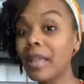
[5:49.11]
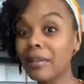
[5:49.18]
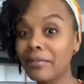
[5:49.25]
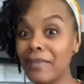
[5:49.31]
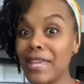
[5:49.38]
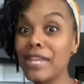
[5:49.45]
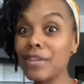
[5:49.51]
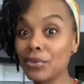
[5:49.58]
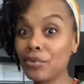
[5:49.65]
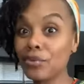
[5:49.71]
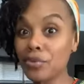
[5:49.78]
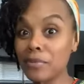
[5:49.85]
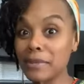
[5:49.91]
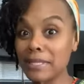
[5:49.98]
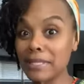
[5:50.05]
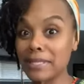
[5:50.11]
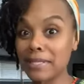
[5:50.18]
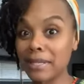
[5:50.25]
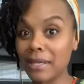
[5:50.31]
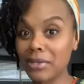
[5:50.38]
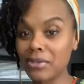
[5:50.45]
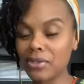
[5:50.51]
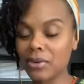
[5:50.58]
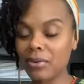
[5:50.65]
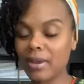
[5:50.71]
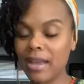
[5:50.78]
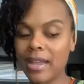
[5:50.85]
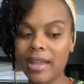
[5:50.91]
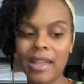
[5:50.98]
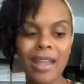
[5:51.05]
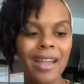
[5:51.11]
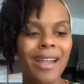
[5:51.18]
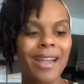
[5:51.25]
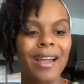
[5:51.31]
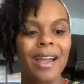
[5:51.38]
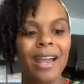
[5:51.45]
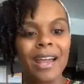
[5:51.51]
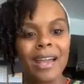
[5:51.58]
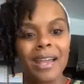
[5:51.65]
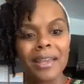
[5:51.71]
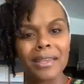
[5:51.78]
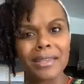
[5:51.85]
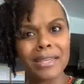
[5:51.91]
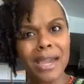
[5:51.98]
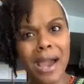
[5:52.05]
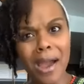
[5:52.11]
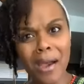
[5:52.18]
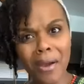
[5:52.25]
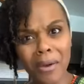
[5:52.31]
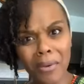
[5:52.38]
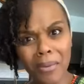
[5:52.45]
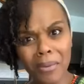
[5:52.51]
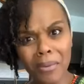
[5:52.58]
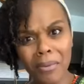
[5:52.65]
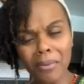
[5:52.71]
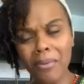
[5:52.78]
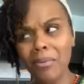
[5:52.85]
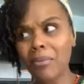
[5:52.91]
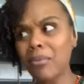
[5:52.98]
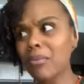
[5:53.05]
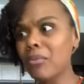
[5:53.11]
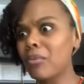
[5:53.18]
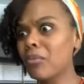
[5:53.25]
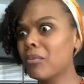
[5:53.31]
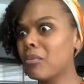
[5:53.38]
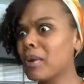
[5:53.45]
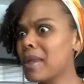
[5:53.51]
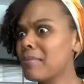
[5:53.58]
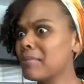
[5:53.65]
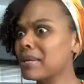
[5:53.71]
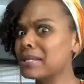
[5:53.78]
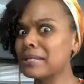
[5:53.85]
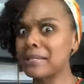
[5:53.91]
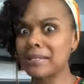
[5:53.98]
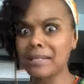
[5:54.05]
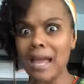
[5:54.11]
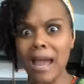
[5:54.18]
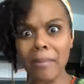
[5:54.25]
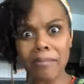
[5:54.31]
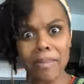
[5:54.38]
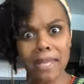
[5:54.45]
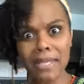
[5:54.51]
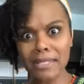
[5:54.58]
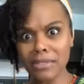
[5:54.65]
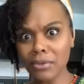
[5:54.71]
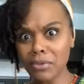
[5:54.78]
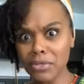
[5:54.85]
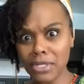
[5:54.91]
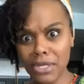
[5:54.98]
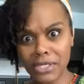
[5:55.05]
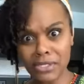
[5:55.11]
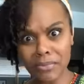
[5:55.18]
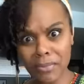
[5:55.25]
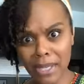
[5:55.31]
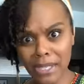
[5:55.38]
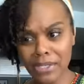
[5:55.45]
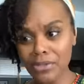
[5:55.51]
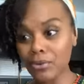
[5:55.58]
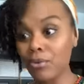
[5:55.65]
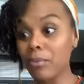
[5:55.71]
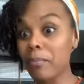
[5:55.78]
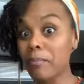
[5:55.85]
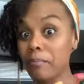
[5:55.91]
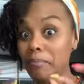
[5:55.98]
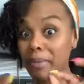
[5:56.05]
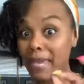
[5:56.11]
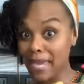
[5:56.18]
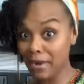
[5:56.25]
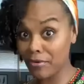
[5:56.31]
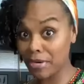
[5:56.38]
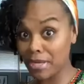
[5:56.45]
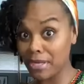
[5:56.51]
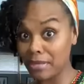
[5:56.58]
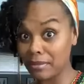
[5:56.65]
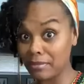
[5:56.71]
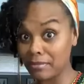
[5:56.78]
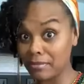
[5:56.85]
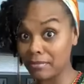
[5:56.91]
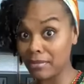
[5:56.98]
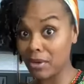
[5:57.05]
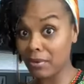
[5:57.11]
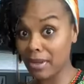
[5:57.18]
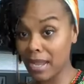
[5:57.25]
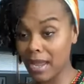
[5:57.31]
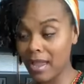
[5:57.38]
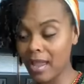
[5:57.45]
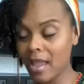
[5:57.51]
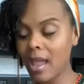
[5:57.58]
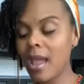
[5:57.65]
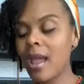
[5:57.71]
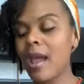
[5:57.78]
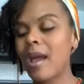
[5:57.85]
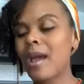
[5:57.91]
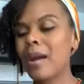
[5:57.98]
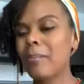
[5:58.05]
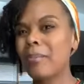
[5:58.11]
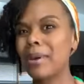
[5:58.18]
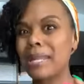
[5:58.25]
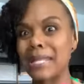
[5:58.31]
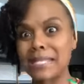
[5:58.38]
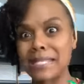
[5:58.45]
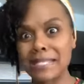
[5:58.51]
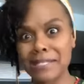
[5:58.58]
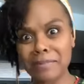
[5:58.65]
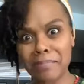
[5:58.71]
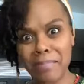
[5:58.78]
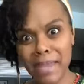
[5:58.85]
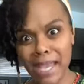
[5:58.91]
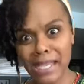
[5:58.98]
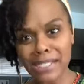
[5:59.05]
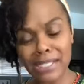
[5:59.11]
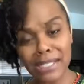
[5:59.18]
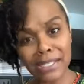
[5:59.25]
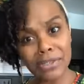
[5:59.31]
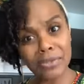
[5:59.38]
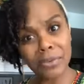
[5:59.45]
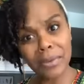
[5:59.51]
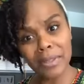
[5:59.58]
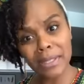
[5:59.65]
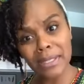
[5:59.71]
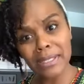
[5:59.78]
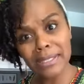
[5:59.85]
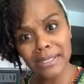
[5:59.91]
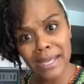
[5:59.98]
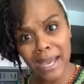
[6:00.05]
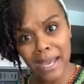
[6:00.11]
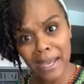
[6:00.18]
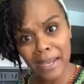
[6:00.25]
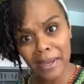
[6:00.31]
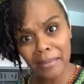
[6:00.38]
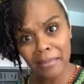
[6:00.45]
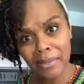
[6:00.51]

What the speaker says: Vegan groups and such, okay? Y'all, we must stop being so judgmental, period, okay? But especially during this time.